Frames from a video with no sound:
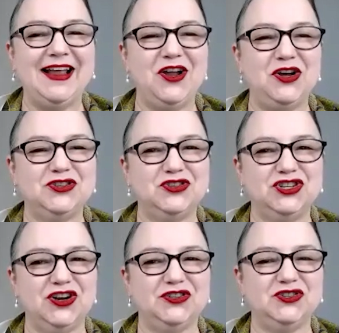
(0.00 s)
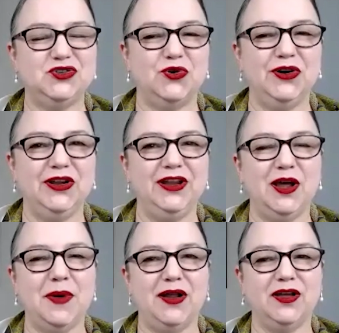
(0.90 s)
And I also shared a
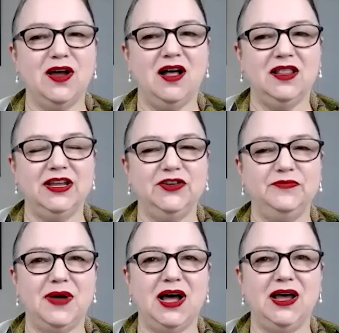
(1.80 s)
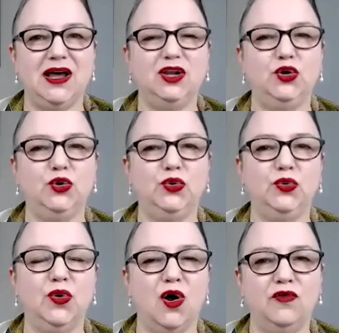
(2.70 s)
story about a colleague of mine
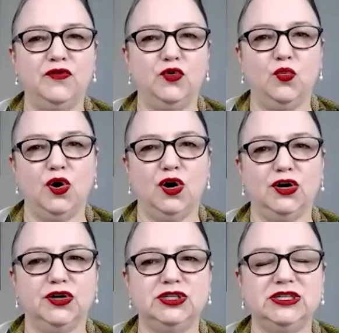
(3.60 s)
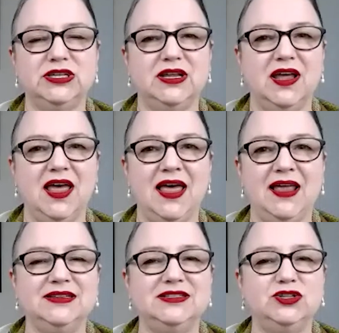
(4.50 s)
who overworked
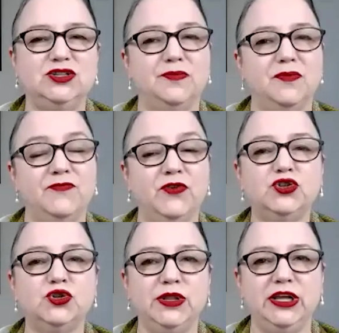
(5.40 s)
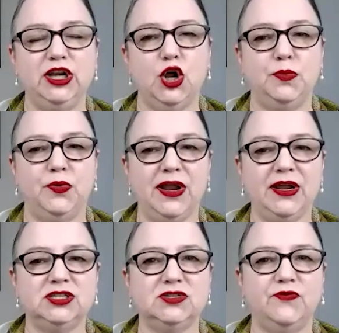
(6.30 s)
and took virtually no
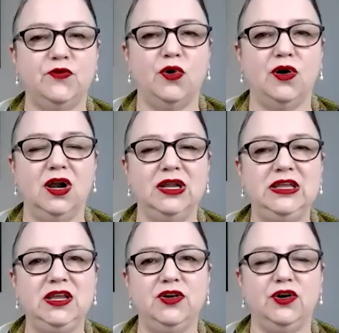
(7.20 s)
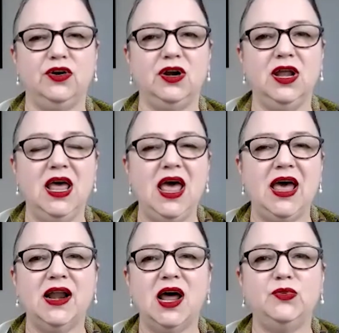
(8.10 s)
breaks for a year.
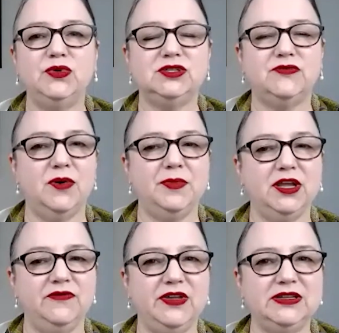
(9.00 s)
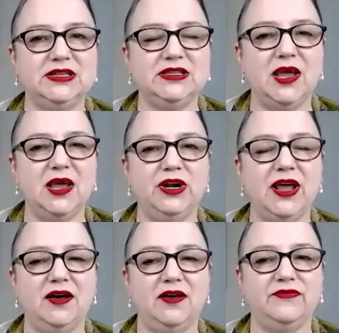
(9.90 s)
And I was firmly convinced that they
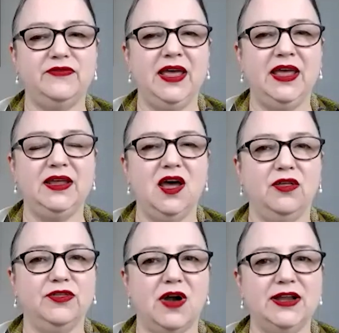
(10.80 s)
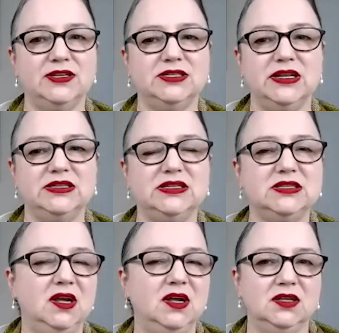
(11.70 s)
would have a health
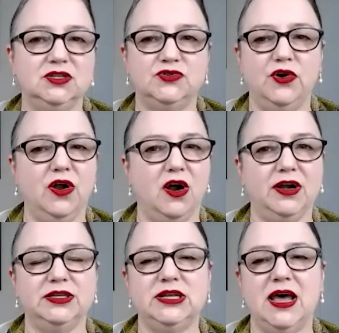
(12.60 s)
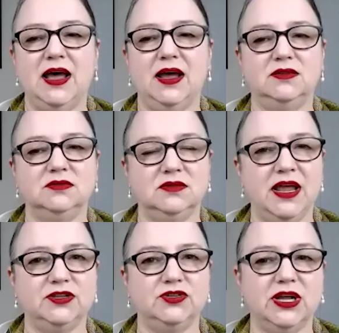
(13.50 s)
crisis, stroke, heart attack,
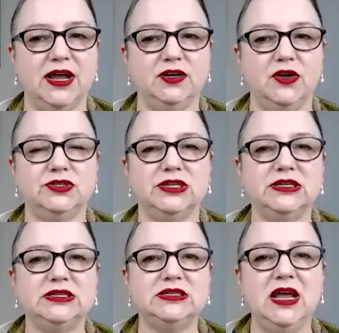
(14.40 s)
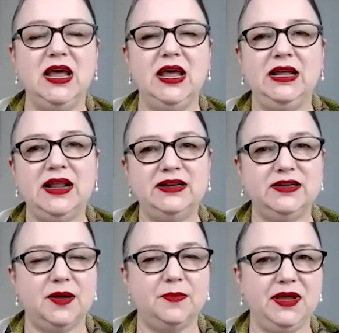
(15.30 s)
cancer diagnosis. It
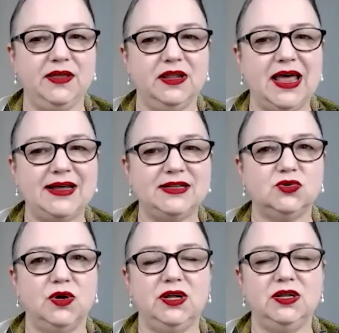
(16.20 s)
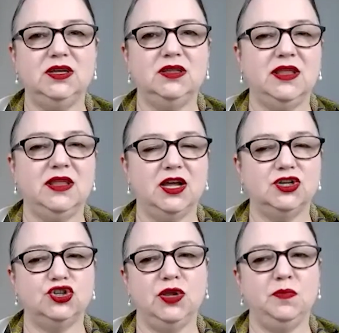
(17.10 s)
ended up being the last one. They
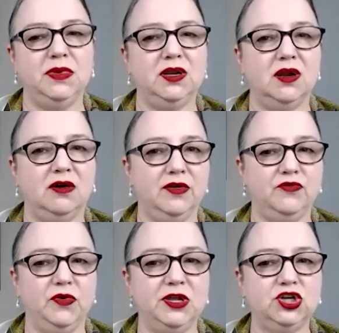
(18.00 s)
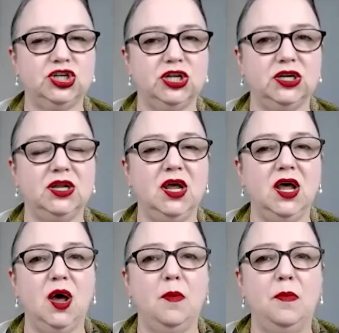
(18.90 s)
got treatment, are in remission.
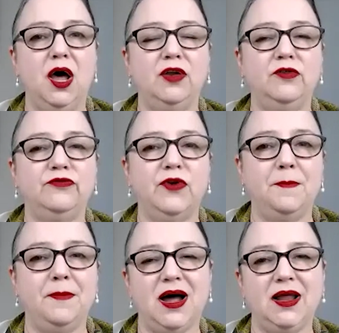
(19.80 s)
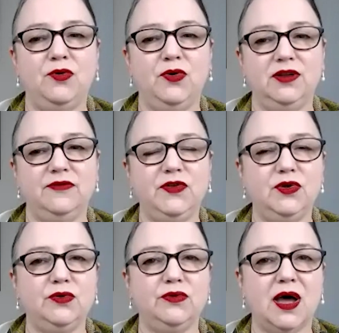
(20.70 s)
But from my point of
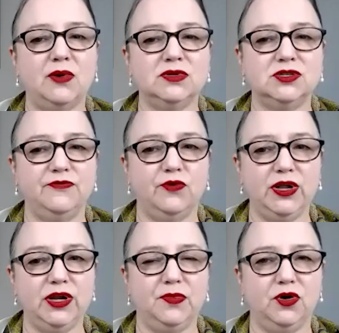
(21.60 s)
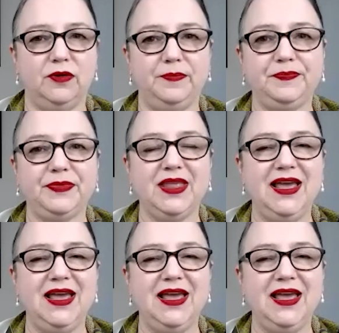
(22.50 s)
view, that was avoidable.